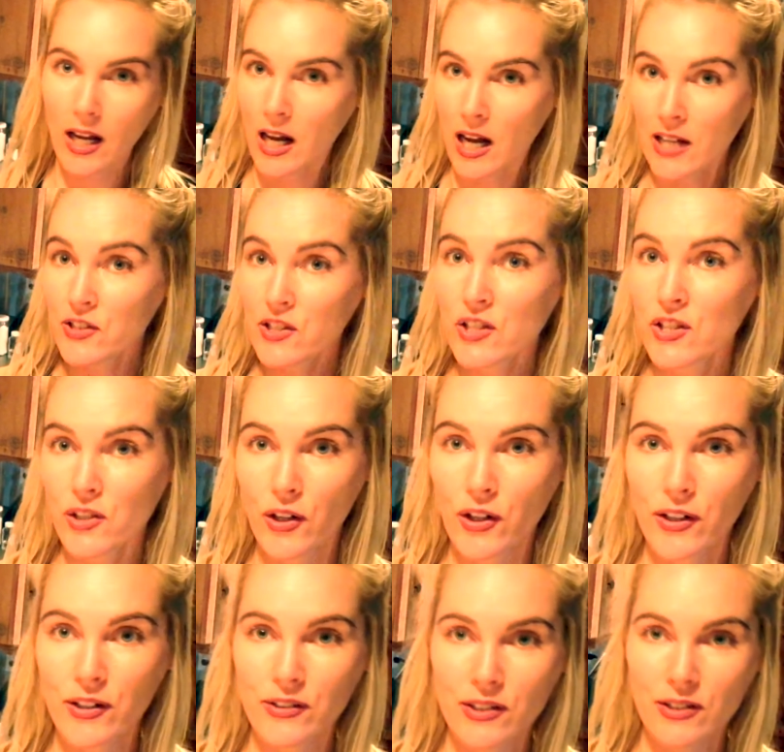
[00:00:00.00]
a
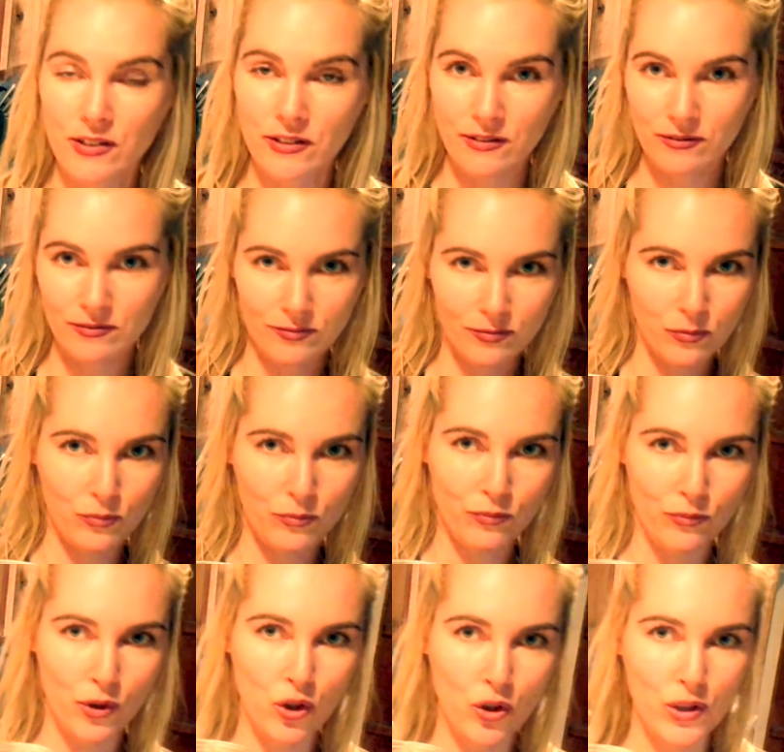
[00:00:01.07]
dessert
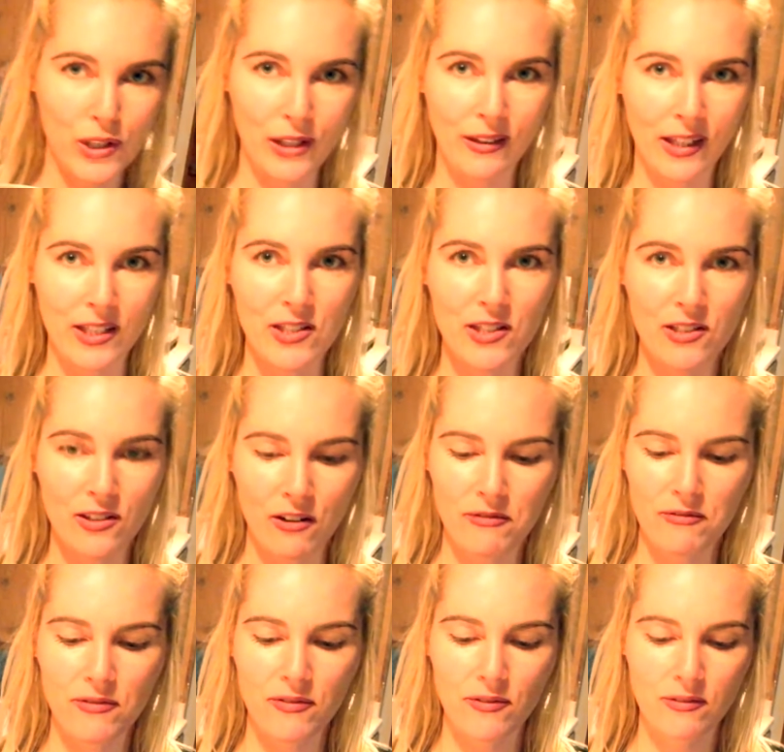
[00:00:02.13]
using this stuff,
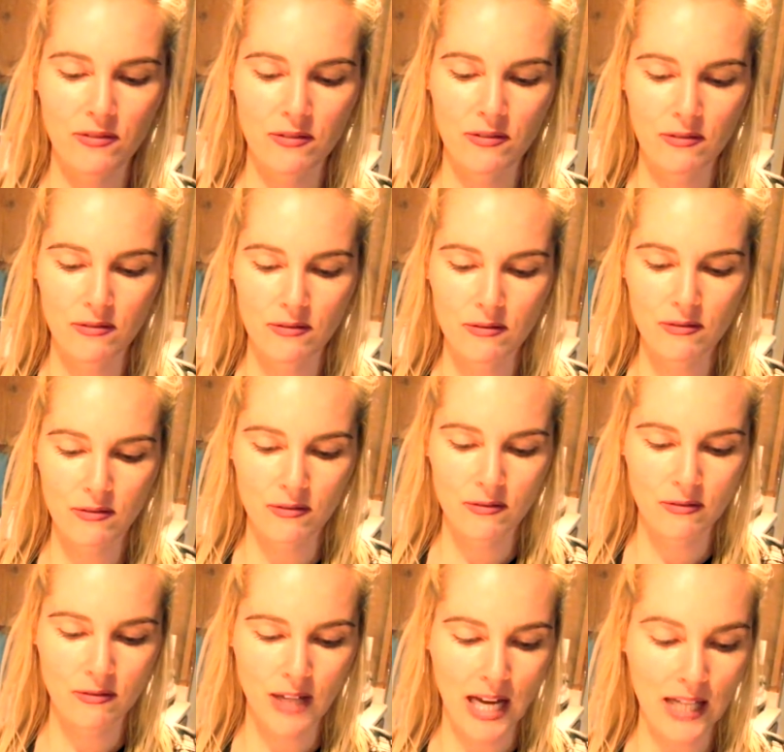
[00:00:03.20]

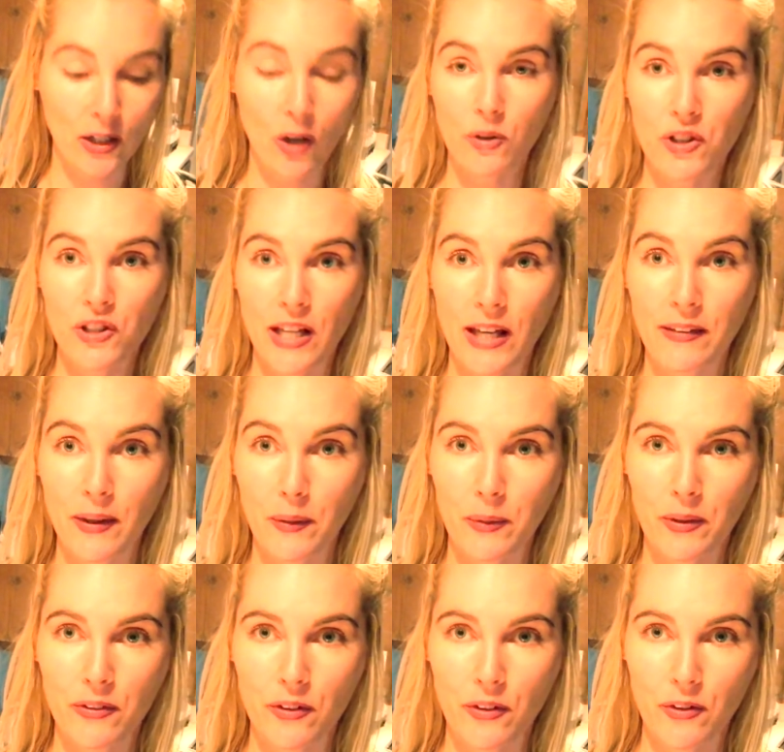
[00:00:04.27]
and I'll share that
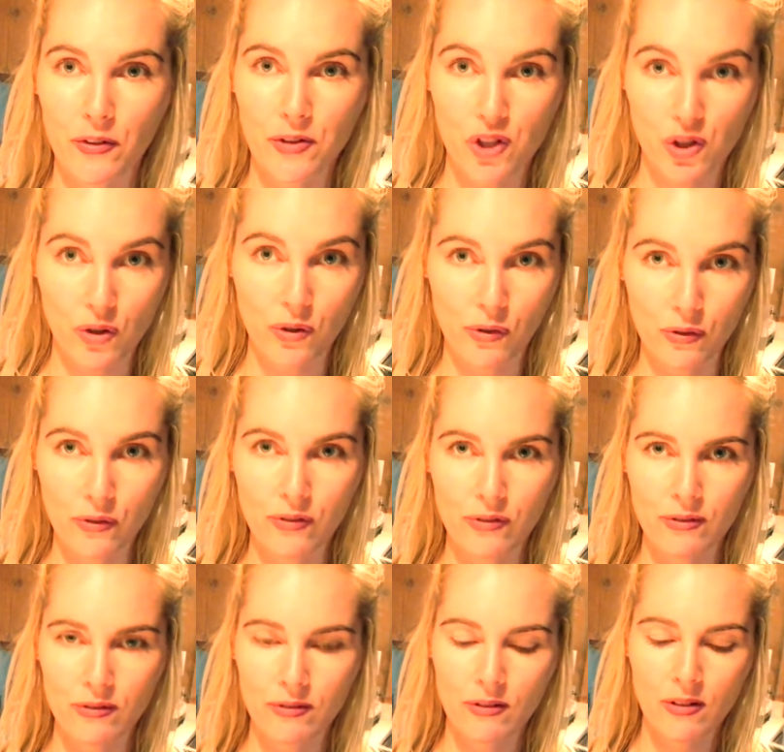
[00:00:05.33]
with you soon.
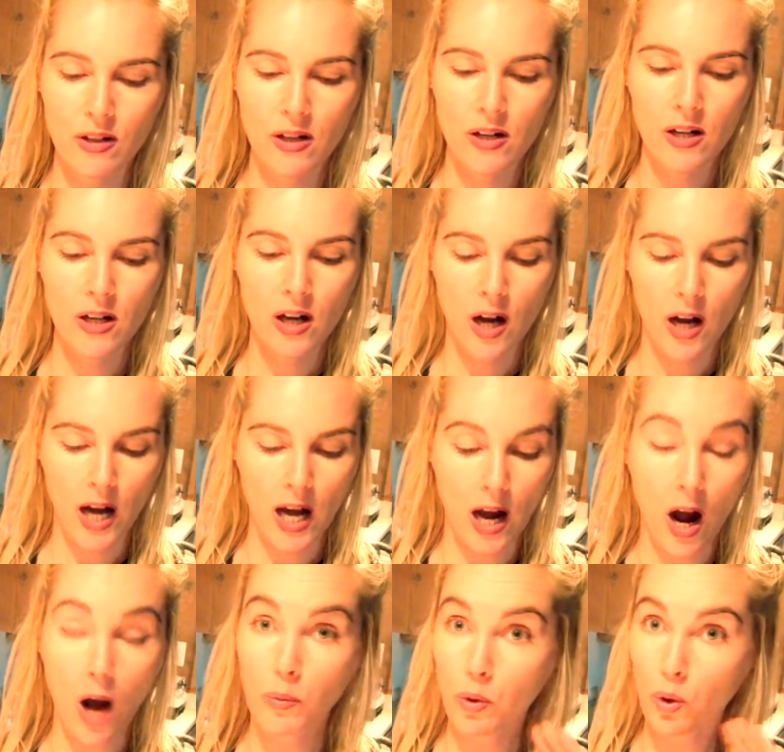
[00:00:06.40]

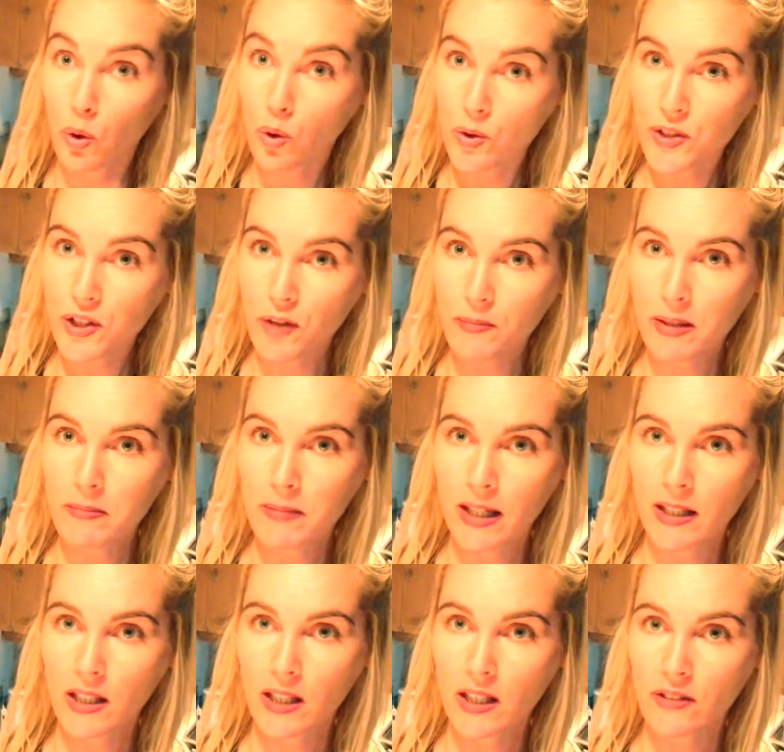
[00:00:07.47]
I will also be
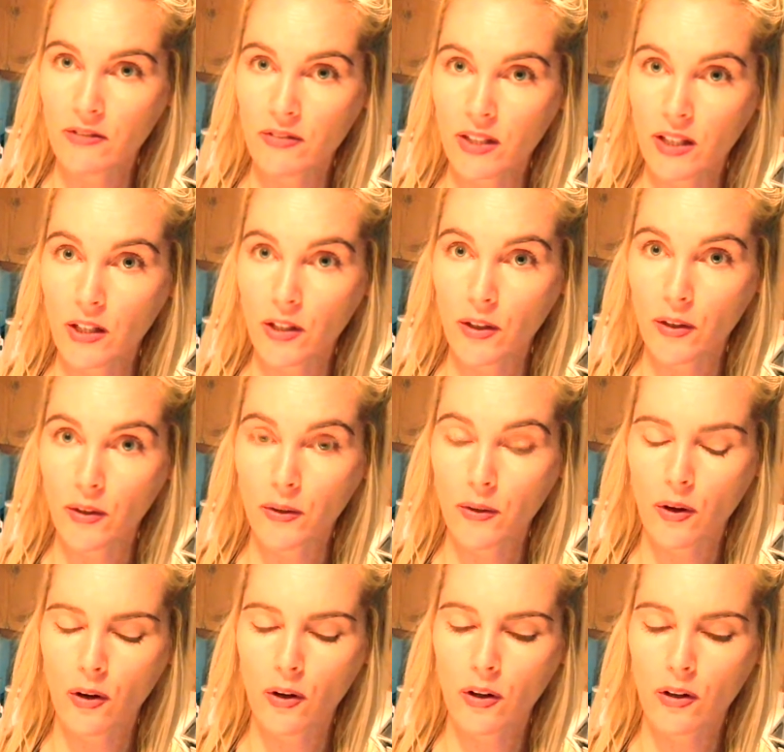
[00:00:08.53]
making a video
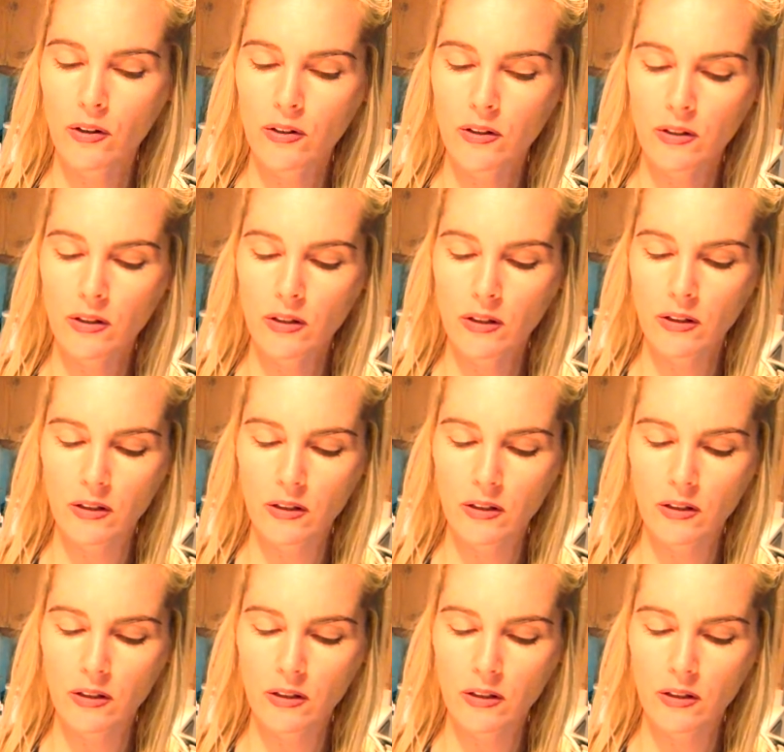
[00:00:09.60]
on